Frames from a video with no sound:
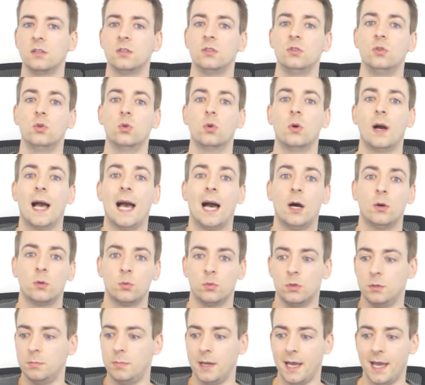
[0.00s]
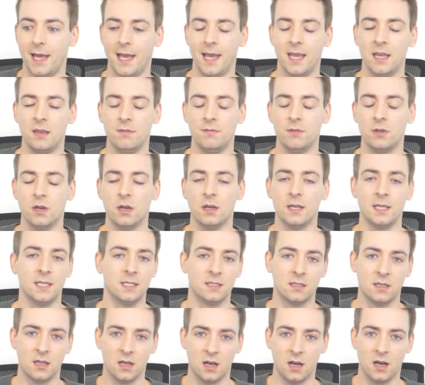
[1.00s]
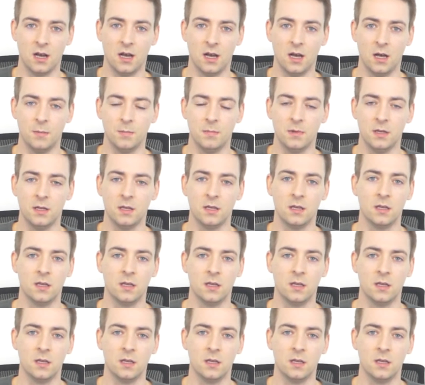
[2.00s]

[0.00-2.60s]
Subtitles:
your outward behavior is calm,